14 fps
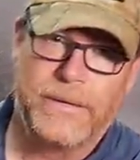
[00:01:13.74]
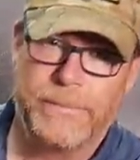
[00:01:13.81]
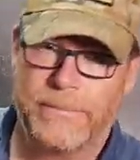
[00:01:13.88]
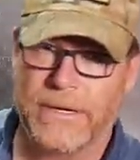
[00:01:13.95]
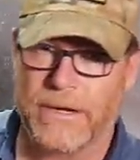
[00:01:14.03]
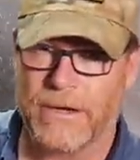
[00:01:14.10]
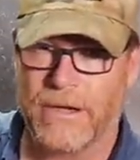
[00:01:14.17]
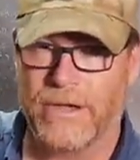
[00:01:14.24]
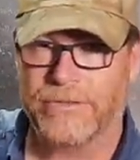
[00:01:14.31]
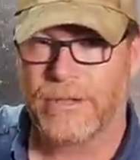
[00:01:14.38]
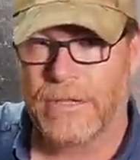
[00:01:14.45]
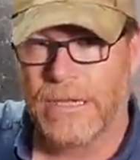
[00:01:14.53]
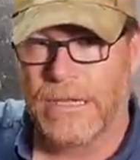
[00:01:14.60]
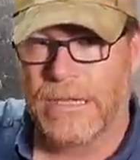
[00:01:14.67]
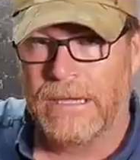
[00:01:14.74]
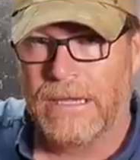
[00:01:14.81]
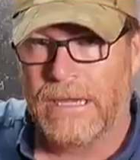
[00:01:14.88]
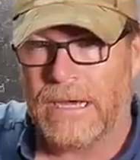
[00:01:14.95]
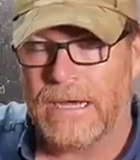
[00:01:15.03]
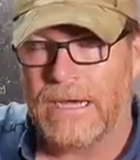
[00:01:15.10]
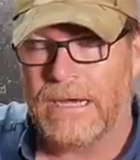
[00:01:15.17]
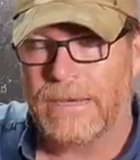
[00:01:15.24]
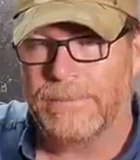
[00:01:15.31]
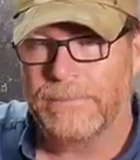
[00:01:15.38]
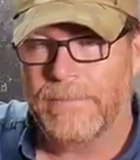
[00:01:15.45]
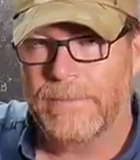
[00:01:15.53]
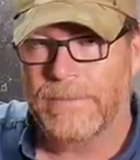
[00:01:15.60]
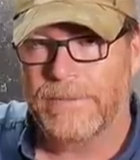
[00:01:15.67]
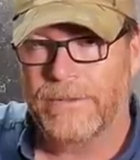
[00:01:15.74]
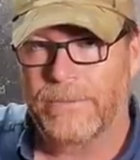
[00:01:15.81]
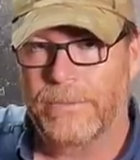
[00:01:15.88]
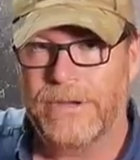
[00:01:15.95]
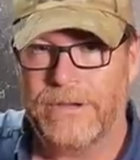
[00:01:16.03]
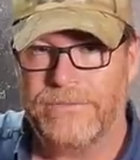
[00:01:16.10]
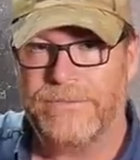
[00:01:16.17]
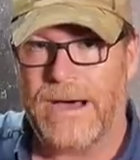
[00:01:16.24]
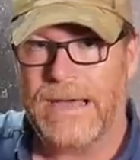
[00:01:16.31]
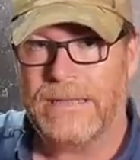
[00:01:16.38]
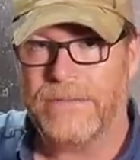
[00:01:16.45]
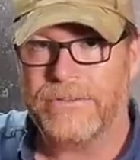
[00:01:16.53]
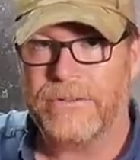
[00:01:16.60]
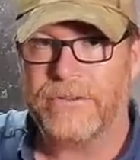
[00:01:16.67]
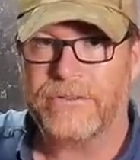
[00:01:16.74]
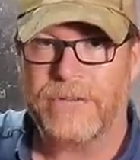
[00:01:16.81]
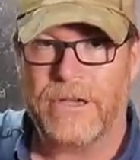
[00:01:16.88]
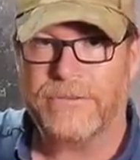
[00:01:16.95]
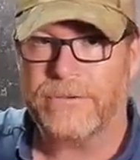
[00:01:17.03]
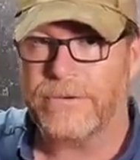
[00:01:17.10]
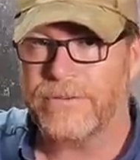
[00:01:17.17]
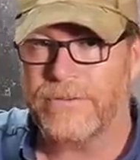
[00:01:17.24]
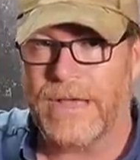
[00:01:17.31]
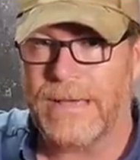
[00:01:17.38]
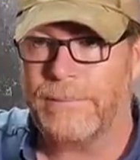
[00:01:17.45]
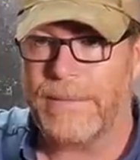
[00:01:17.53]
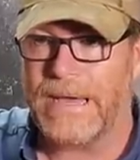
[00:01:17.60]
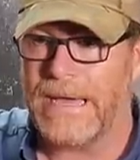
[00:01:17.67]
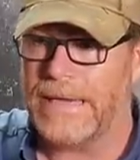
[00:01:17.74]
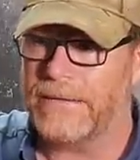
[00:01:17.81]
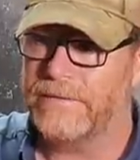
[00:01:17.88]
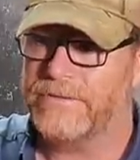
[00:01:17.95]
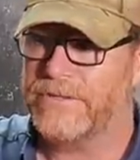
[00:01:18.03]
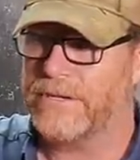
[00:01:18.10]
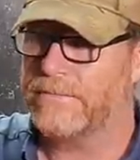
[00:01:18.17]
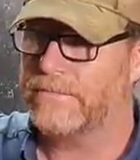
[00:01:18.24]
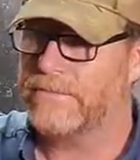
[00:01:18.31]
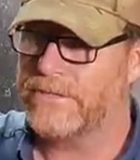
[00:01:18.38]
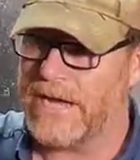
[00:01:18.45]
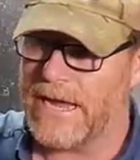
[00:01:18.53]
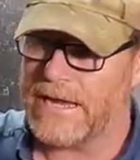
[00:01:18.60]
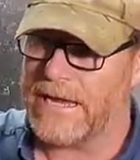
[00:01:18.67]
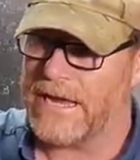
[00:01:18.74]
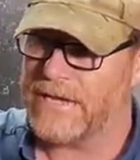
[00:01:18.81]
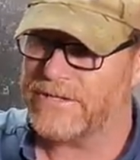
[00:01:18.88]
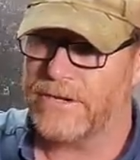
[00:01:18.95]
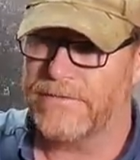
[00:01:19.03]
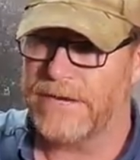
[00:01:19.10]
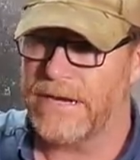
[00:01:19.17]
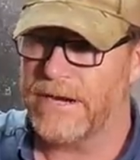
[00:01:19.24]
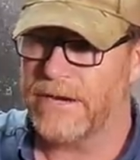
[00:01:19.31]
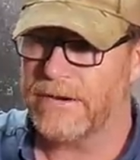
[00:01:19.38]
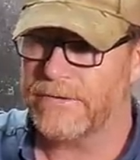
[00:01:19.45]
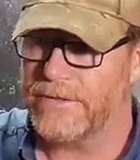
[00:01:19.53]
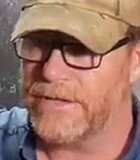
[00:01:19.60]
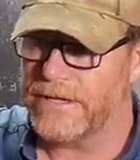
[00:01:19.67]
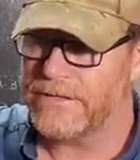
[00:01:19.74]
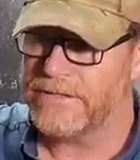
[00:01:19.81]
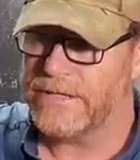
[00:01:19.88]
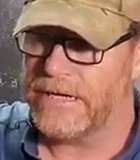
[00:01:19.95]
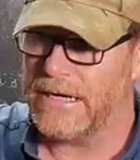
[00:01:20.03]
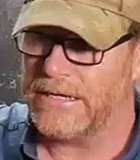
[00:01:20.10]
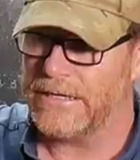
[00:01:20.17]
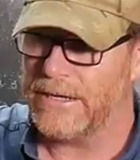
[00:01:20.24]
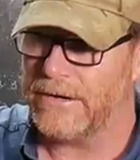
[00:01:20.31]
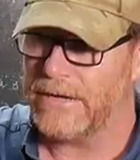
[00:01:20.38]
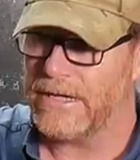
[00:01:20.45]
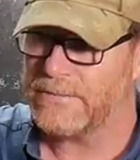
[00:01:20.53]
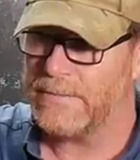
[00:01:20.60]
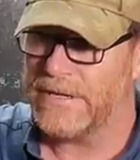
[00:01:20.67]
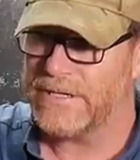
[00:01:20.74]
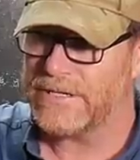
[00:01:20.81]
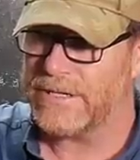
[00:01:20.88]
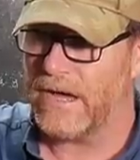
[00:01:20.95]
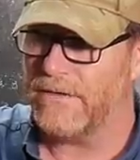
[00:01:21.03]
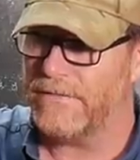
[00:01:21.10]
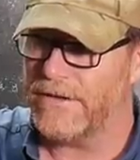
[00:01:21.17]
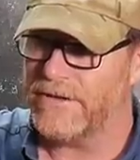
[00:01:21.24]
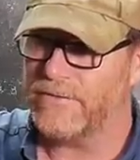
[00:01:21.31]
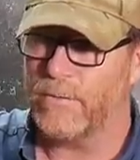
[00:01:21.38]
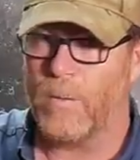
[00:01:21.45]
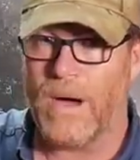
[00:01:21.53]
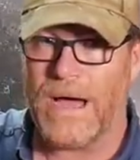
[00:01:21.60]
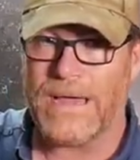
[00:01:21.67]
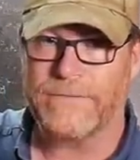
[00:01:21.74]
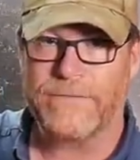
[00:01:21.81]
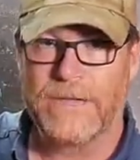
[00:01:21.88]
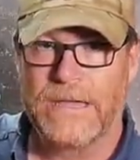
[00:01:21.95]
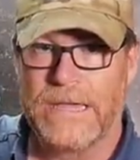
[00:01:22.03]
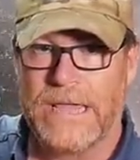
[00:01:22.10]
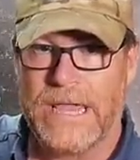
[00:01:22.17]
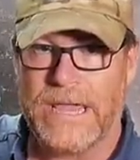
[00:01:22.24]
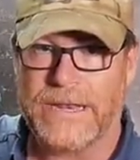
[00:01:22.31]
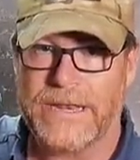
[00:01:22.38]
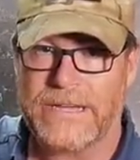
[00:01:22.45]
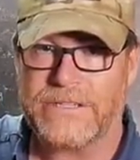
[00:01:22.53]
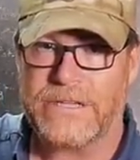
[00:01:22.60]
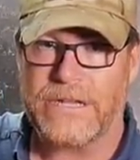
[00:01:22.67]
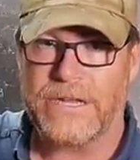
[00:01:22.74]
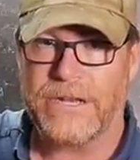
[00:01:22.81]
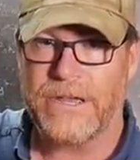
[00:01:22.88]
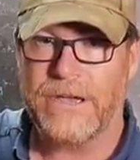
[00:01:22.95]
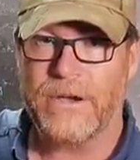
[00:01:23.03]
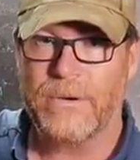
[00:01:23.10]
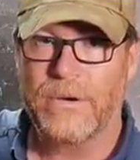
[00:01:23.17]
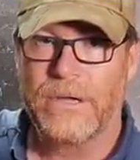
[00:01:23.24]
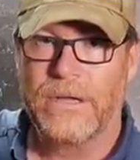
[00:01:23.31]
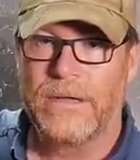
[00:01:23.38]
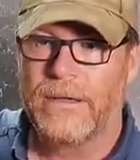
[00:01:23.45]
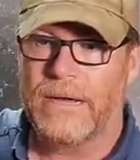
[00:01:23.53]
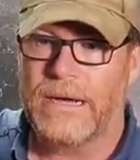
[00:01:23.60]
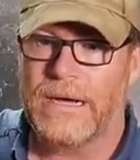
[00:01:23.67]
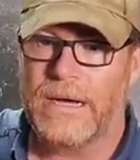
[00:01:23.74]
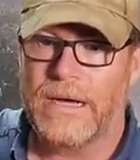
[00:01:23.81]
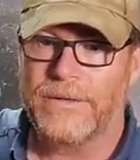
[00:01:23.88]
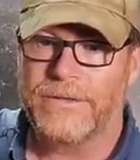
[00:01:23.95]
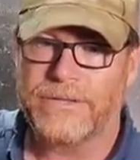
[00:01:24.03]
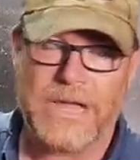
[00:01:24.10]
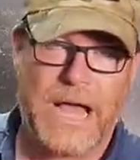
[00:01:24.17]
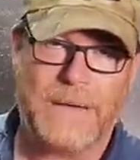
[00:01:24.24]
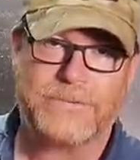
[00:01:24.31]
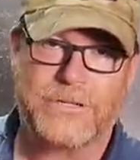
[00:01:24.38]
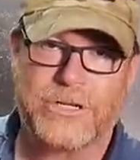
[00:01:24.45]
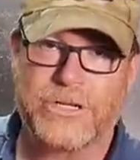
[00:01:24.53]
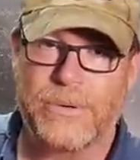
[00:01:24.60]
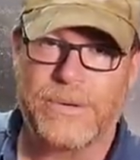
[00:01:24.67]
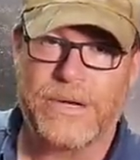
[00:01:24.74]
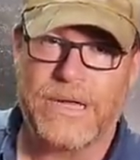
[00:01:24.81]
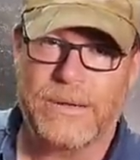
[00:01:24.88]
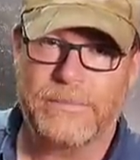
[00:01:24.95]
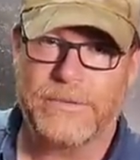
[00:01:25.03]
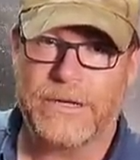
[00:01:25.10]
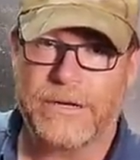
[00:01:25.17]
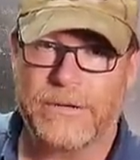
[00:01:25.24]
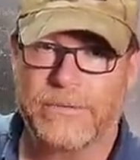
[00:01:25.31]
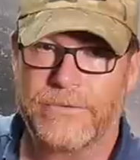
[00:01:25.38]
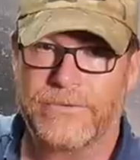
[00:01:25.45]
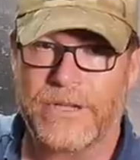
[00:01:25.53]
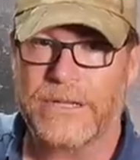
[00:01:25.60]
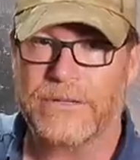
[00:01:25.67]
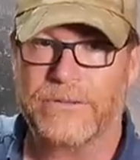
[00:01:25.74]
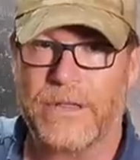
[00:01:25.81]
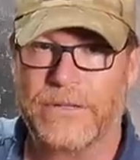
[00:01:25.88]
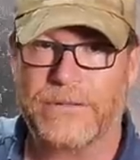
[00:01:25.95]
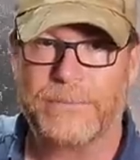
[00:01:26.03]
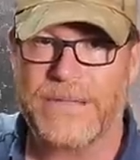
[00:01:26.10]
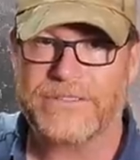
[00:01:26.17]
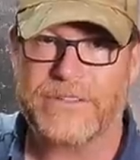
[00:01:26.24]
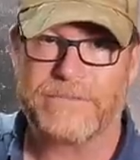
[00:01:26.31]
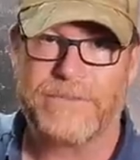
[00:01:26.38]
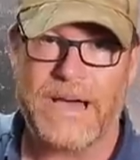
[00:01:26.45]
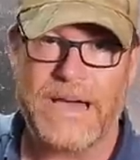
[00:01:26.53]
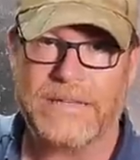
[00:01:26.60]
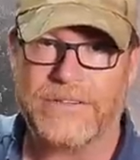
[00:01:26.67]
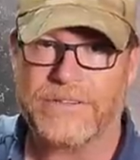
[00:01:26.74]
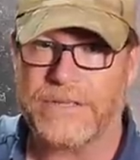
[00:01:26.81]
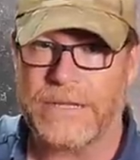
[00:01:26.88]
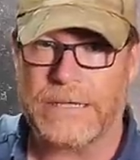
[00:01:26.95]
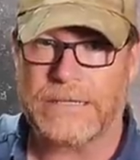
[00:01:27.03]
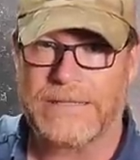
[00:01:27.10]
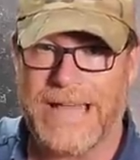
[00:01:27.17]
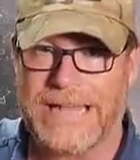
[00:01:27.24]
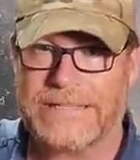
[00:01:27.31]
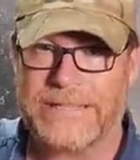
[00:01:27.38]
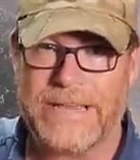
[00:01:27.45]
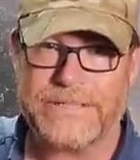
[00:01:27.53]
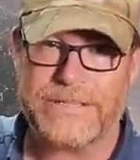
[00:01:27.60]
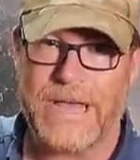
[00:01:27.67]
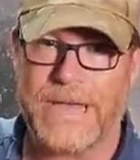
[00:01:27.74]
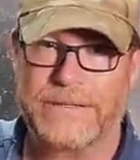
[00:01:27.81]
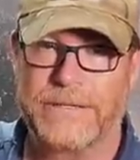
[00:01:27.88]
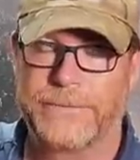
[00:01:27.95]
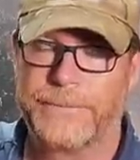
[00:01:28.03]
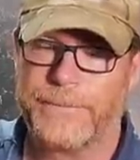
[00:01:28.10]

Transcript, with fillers: because uh, the real violence in this country is not by some jackass over here that uh, you know gets pissed off at his wife, and next thing you know, uh, the cops are showing up, you know, saying a domestic violence thing. That that's not.